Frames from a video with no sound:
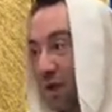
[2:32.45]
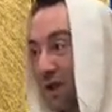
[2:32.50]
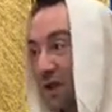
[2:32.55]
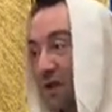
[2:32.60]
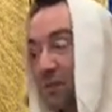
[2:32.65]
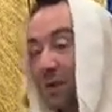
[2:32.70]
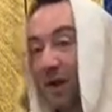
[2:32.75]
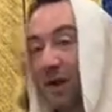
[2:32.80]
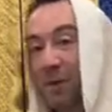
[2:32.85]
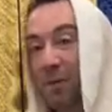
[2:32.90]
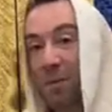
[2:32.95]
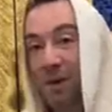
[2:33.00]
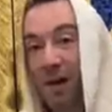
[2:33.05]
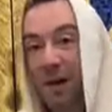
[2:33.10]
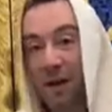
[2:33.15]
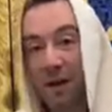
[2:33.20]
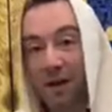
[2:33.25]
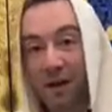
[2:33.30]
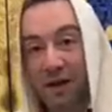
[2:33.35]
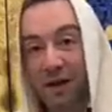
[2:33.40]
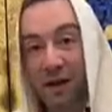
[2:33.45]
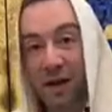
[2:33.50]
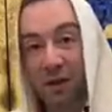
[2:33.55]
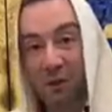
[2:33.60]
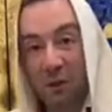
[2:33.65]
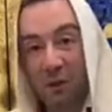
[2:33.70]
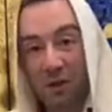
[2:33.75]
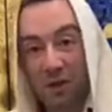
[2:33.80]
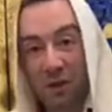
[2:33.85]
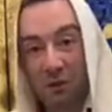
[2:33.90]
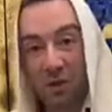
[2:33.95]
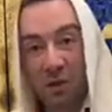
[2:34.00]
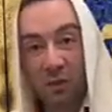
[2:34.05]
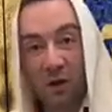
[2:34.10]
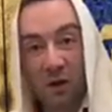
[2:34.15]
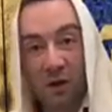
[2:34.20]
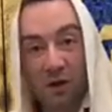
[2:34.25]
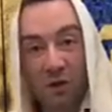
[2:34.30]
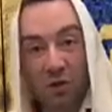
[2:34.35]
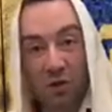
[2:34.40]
Let's make a party now because I want to make a